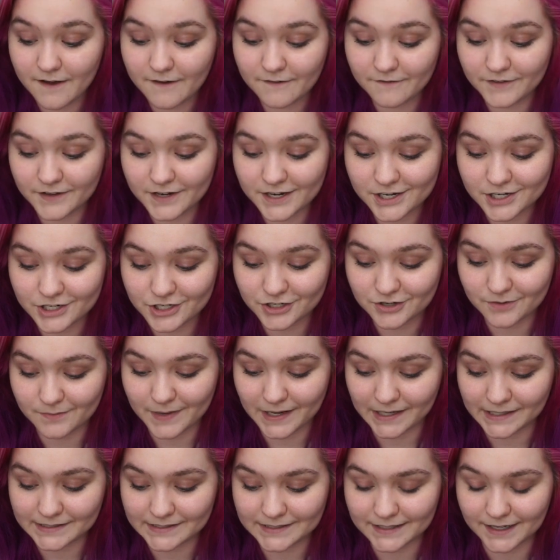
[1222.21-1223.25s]
finish
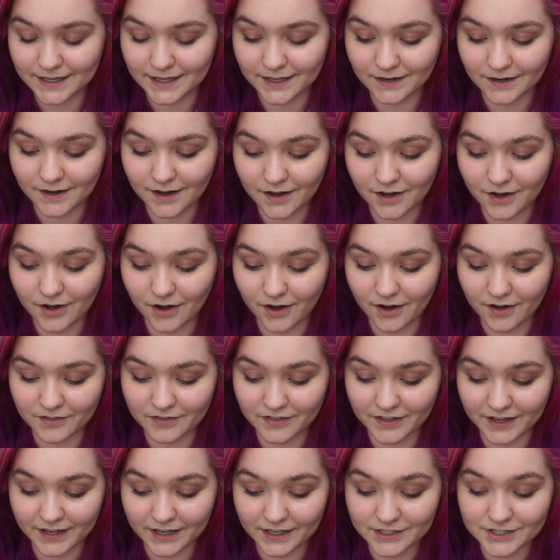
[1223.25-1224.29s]
Mexican
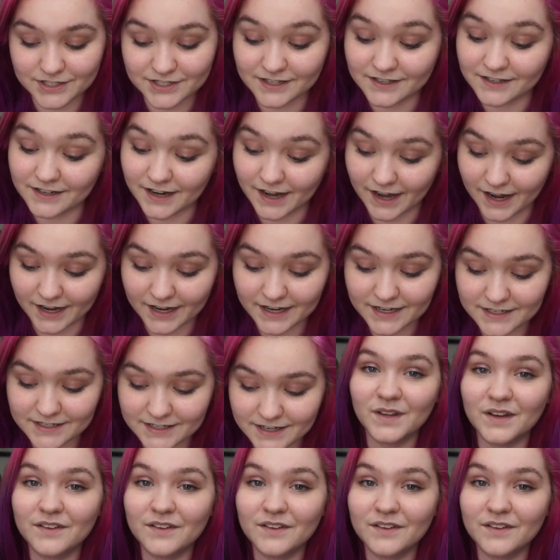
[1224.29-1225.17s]
Gothic tonight.